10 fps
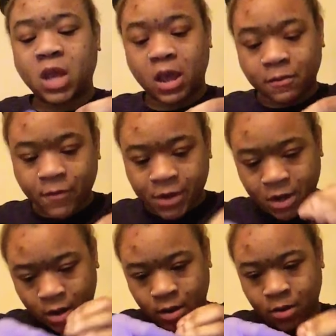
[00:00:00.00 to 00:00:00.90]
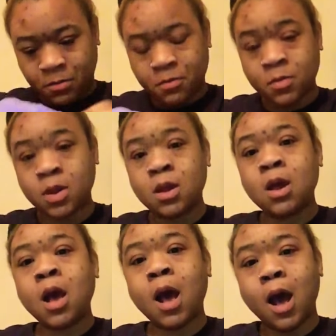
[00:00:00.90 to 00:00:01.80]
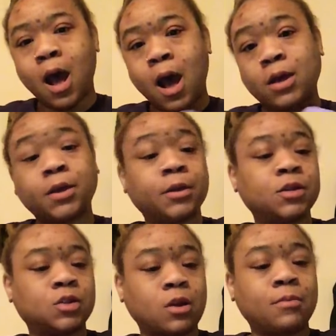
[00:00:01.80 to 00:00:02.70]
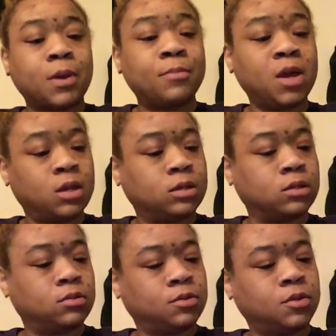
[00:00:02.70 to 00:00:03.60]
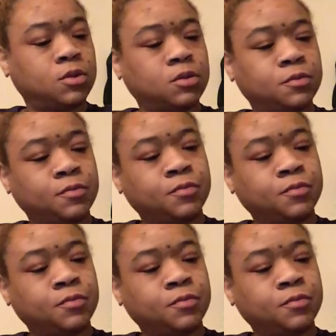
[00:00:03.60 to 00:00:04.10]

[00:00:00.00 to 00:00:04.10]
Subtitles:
every time I start my medicines.